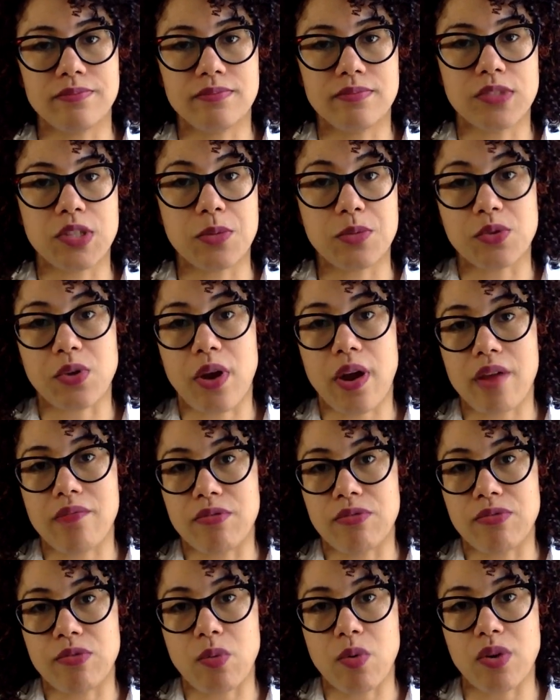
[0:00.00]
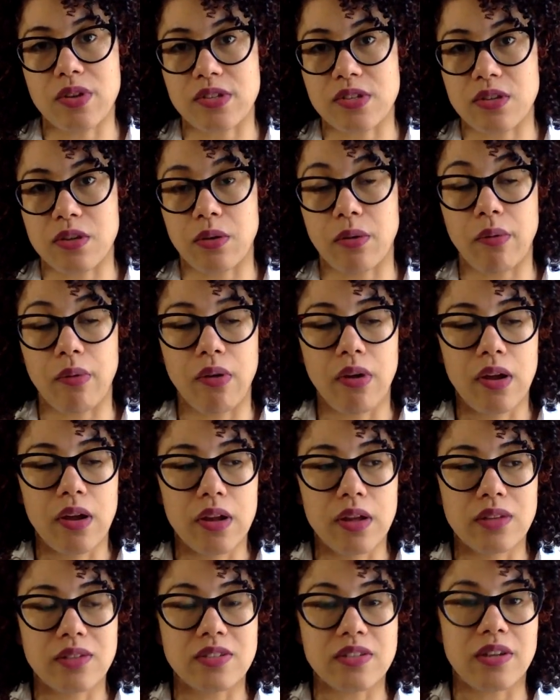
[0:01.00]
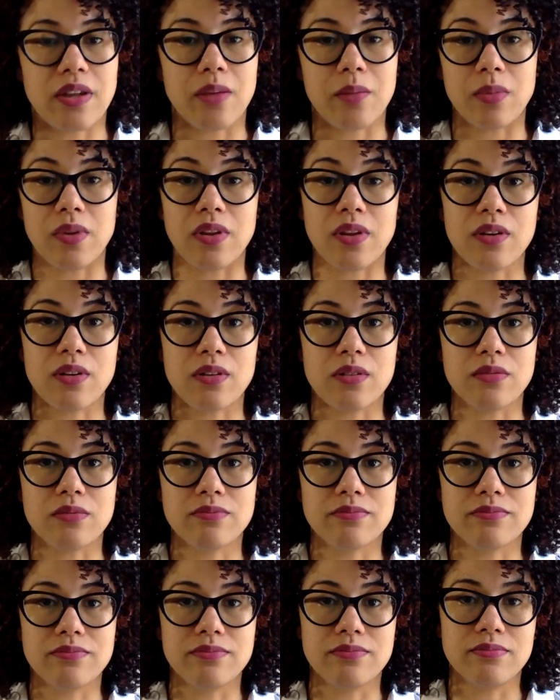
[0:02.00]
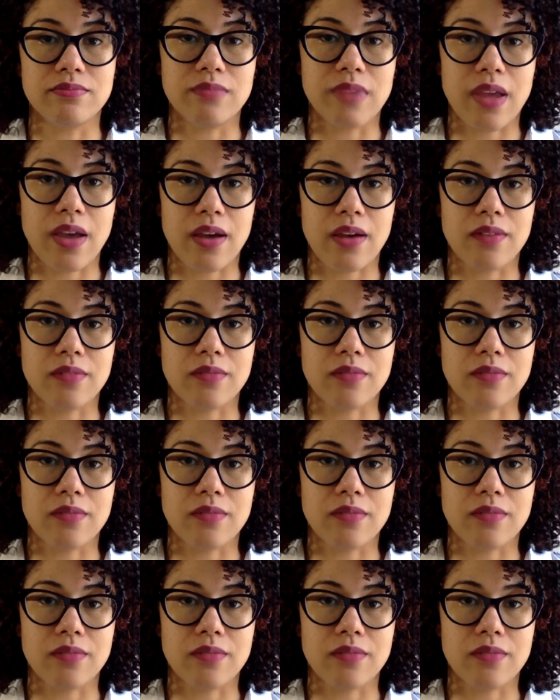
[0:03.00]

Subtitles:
Subscribe if you want to. It's down below. Yeah.